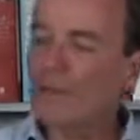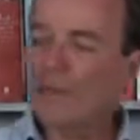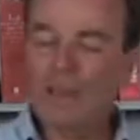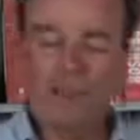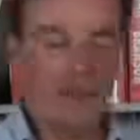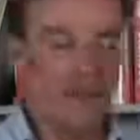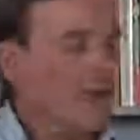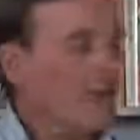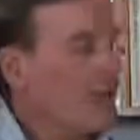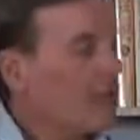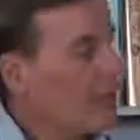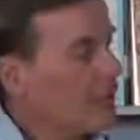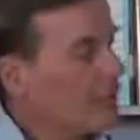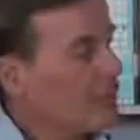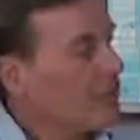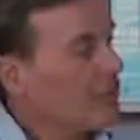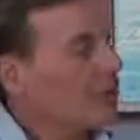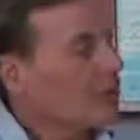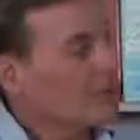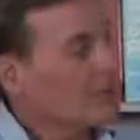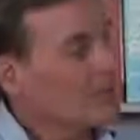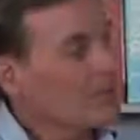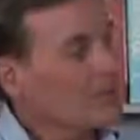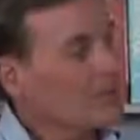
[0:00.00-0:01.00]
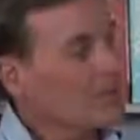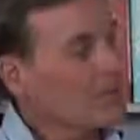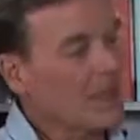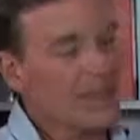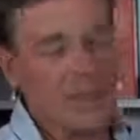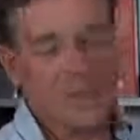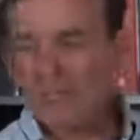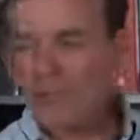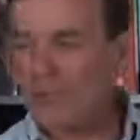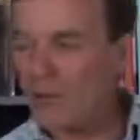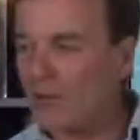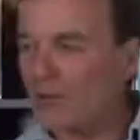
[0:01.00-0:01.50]
You know, I've got
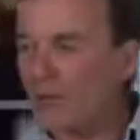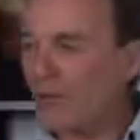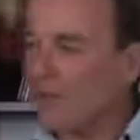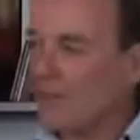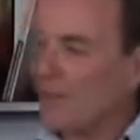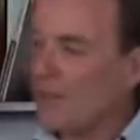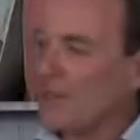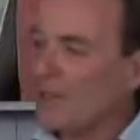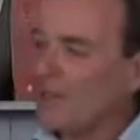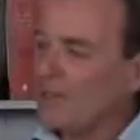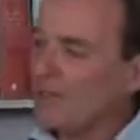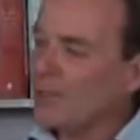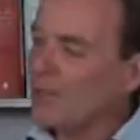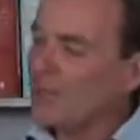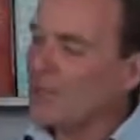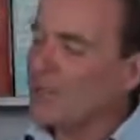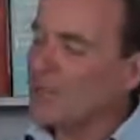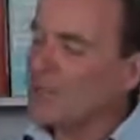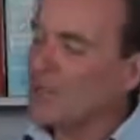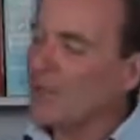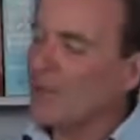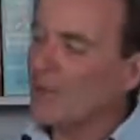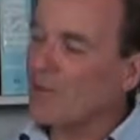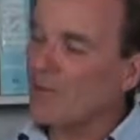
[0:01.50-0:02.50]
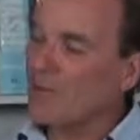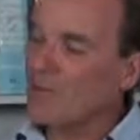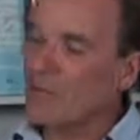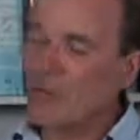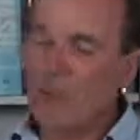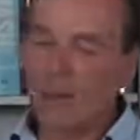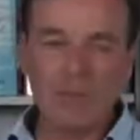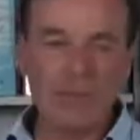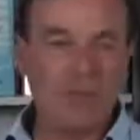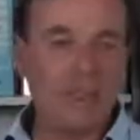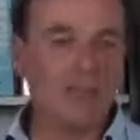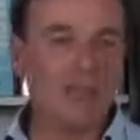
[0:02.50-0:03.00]
and actually, I've got a friend in the audience here who
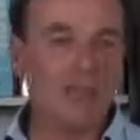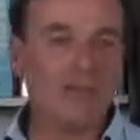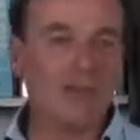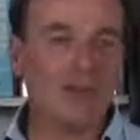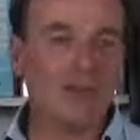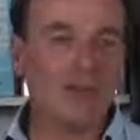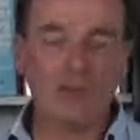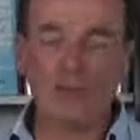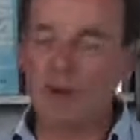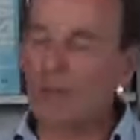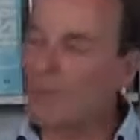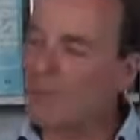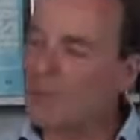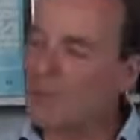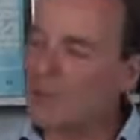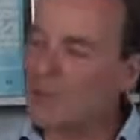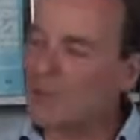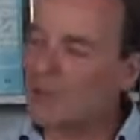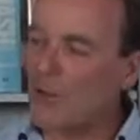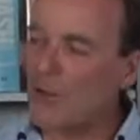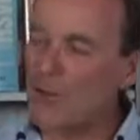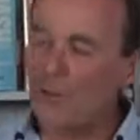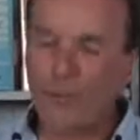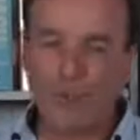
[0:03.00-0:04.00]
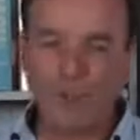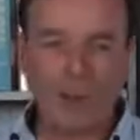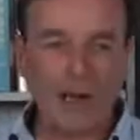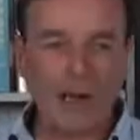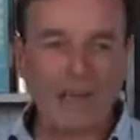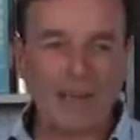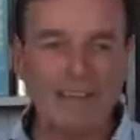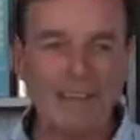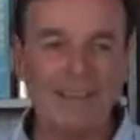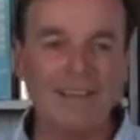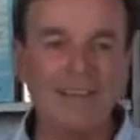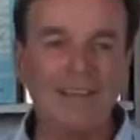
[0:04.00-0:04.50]
met me in the Currumbin surf
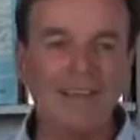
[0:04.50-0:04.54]
break.